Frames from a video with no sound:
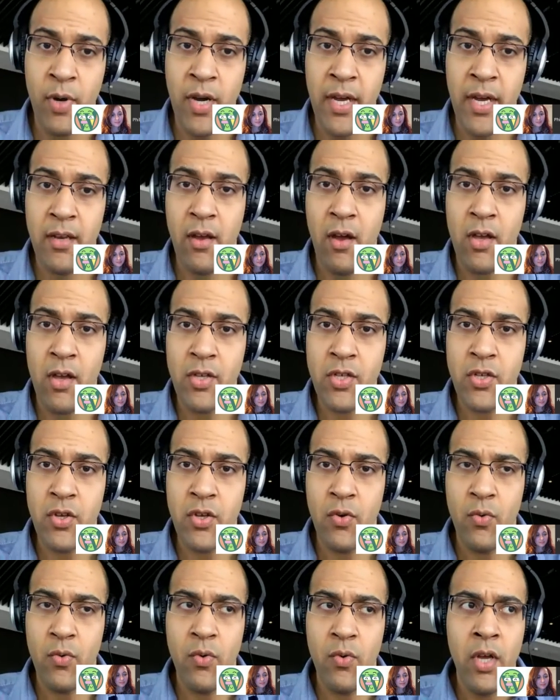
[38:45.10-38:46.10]
but
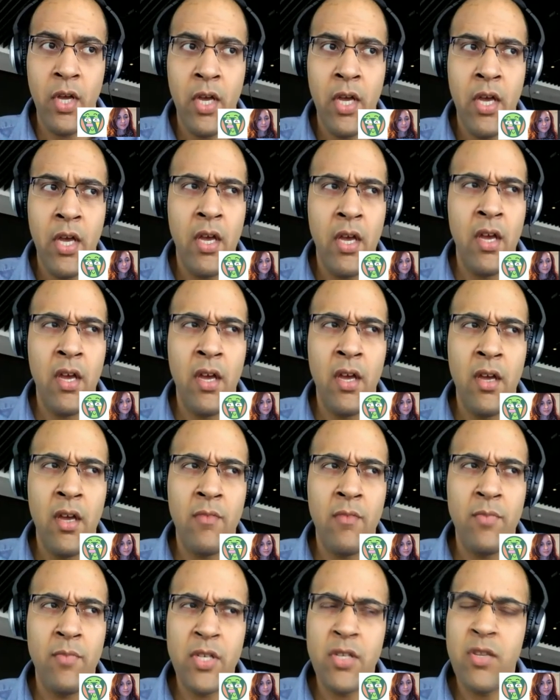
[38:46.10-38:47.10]
also
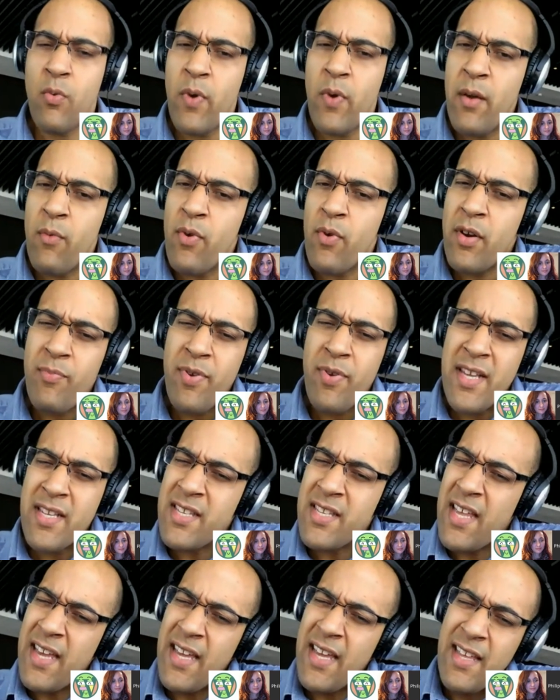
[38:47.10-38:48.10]
just the way
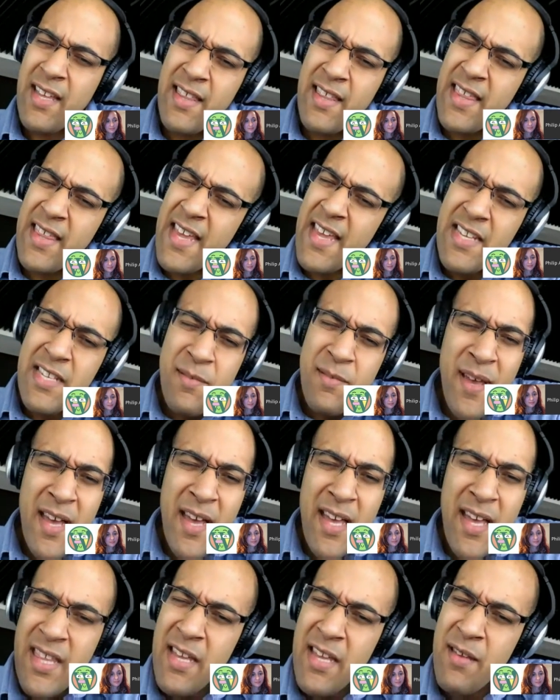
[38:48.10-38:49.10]
WordPress like thinks
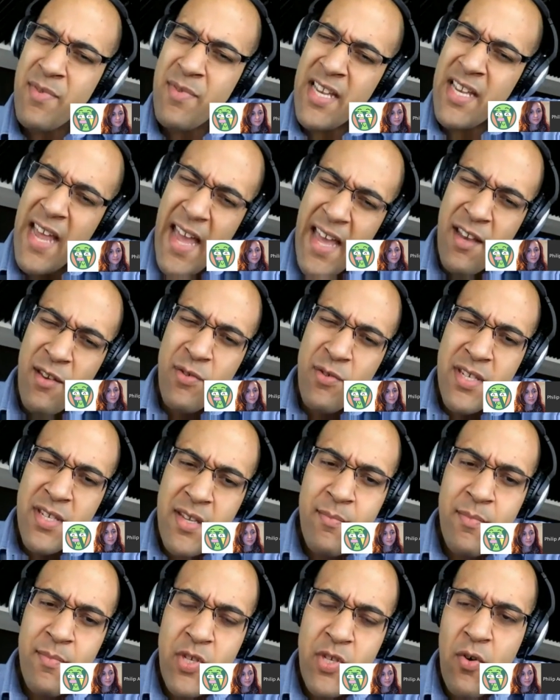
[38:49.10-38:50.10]
about themes and handles
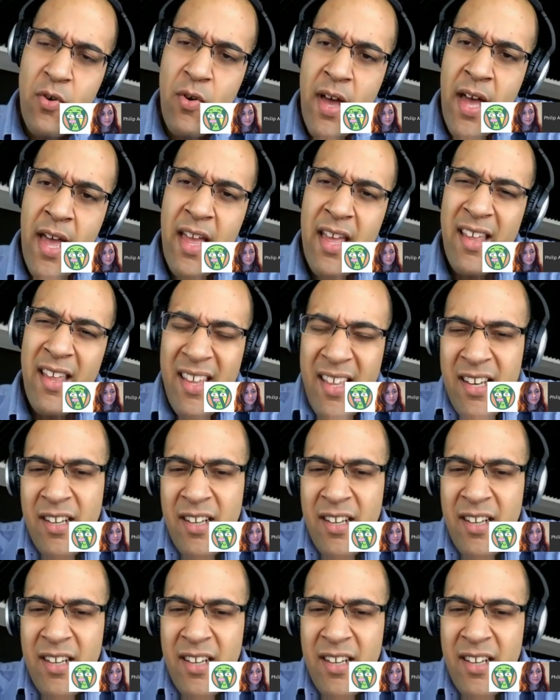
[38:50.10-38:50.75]
them. So I